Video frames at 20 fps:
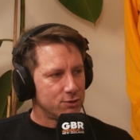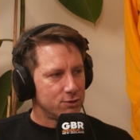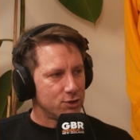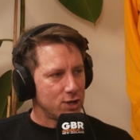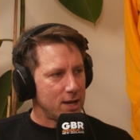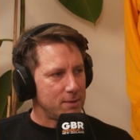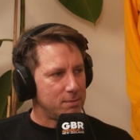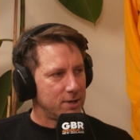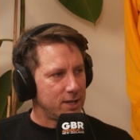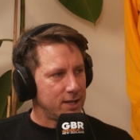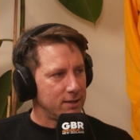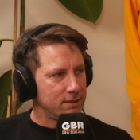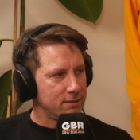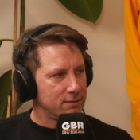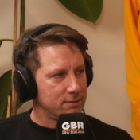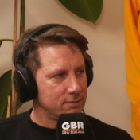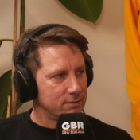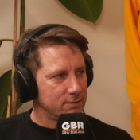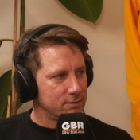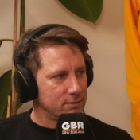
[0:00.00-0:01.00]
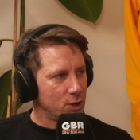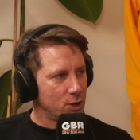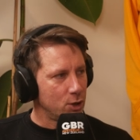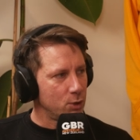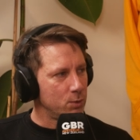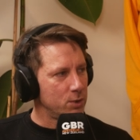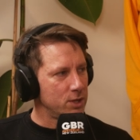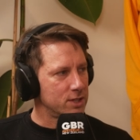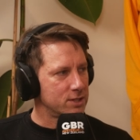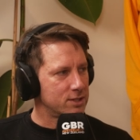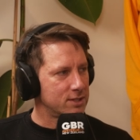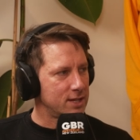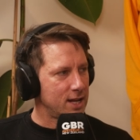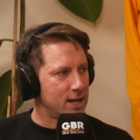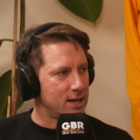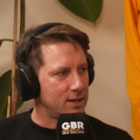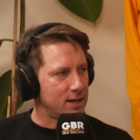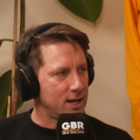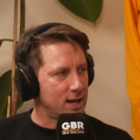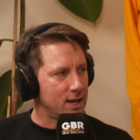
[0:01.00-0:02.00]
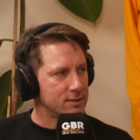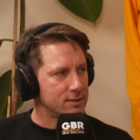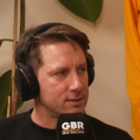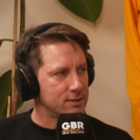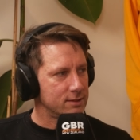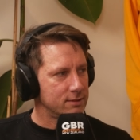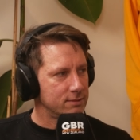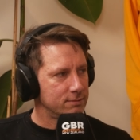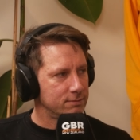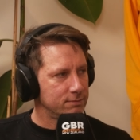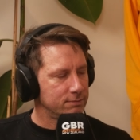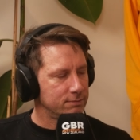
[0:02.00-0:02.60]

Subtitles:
JP? Who were your standouts?